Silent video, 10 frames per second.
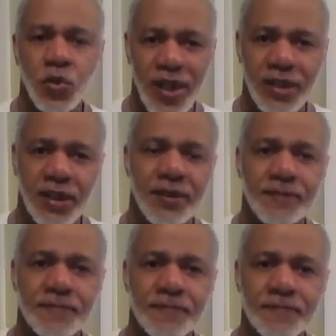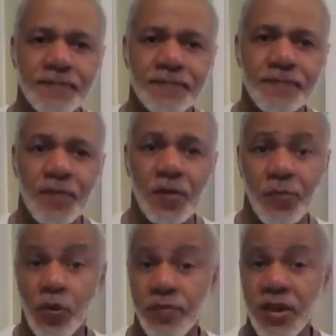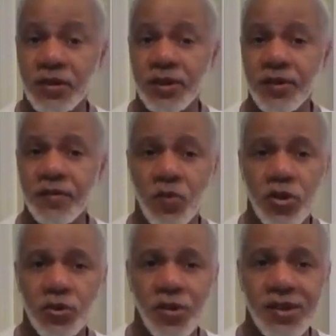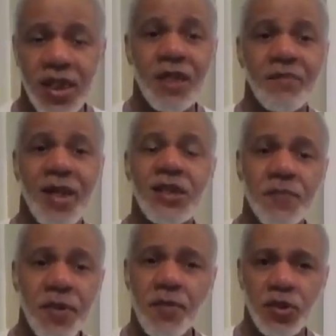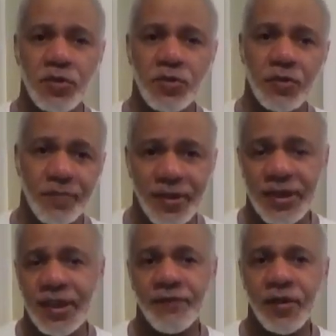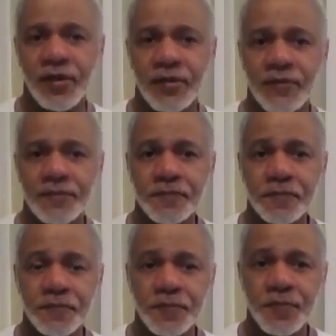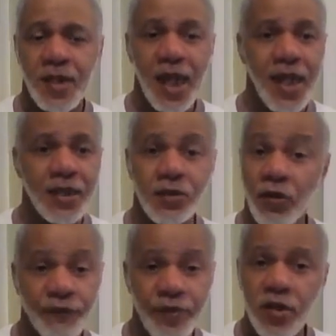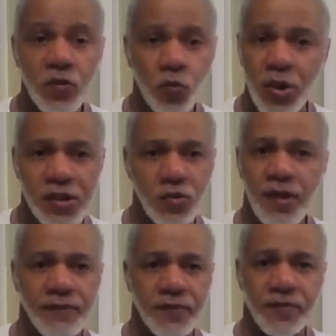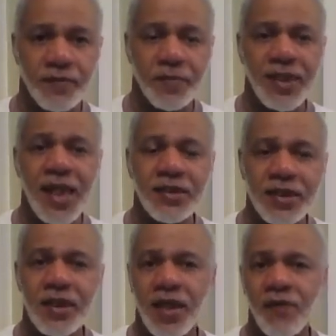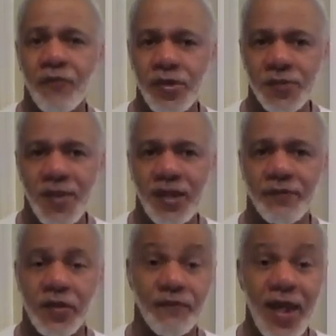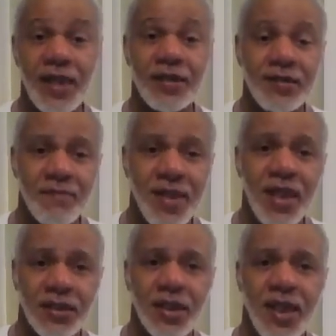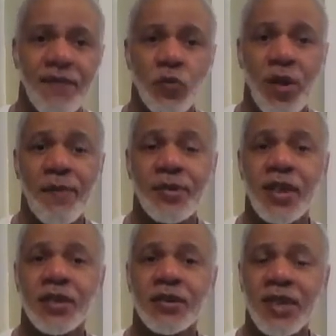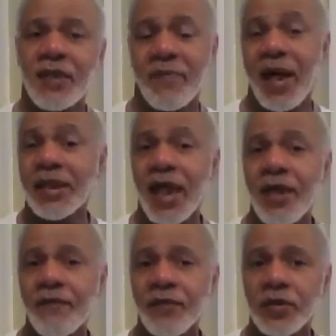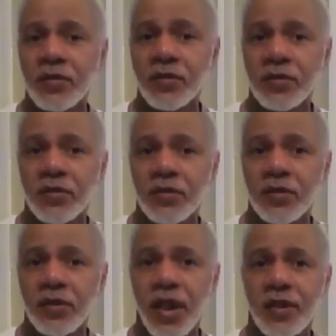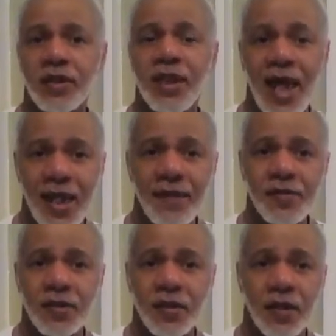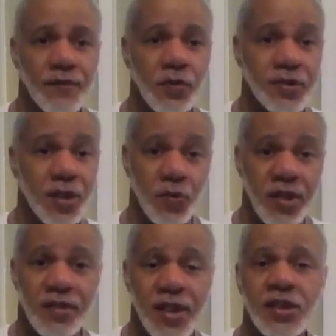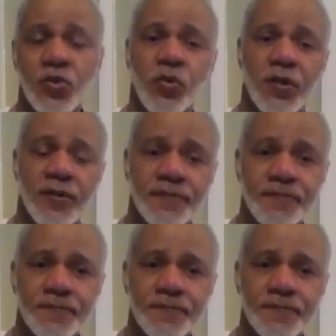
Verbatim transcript: training, both military, martial arts, and my spiritual belief. I had no fear whatsoever, but I did have respect for the fact that the man did have a weapon that could take my life and the lives of those that were in that store.